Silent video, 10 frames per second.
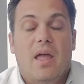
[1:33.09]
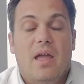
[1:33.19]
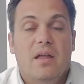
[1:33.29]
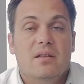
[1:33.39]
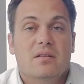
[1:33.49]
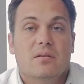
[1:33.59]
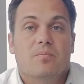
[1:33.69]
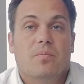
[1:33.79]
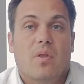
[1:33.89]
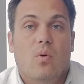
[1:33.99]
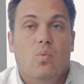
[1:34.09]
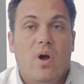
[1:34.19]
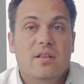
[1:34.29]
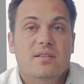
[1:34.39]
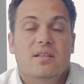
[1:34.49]
And
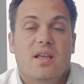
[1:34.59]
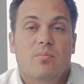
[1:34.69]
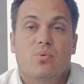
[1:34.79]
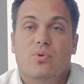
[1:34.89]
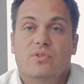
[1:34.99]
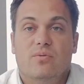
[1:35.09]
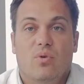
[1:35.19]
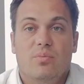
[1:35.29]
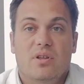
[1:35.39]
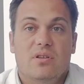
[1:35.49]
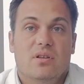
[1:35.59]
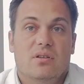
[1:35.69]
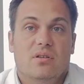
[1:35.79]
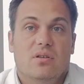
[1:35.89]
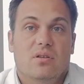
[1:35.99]
once the embryo is formed in
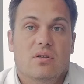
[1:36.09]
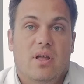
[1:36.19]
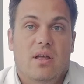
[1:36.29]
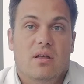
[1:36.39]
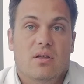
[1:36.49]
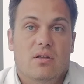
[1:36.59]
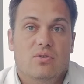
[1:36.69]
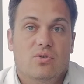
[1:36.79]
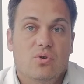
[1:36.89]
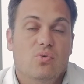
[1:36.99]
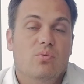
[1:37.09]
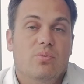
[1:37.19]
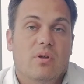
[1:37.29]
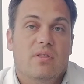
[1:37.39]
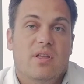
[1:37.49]
the
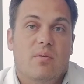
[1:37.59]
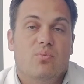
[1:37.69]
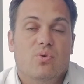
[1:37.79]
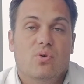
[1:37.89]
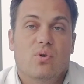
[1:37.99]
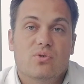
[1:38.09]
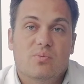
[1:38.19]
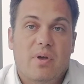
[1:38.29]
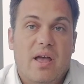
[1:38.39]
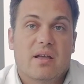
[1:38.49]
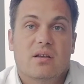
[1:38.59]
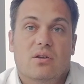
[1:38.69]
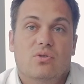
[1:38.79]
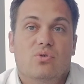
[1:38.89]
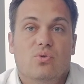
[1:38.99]
tube, the embryo goes back
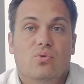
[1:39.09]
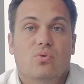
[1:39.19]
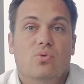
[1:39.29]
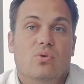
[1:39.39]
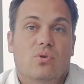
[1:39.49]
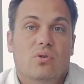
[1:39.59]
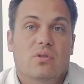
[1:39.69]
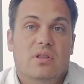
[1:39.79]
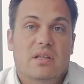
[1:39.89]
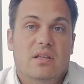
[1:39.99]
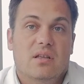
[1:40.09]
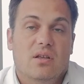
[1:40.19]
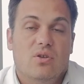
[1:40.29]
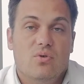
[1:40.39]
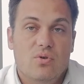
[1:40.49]
to the
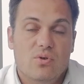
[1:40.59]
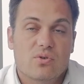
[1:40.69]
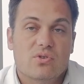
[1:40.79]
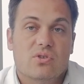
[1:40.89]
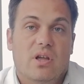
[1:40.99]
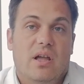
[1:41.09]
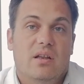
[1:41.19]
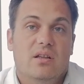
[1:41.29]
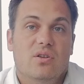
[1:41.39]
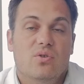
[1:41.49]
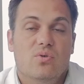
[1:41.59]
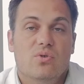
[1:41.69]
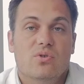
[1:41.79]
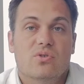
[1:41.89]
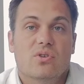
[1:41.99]
uterus, and in the
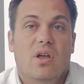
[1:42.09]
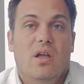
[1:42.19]
uterus,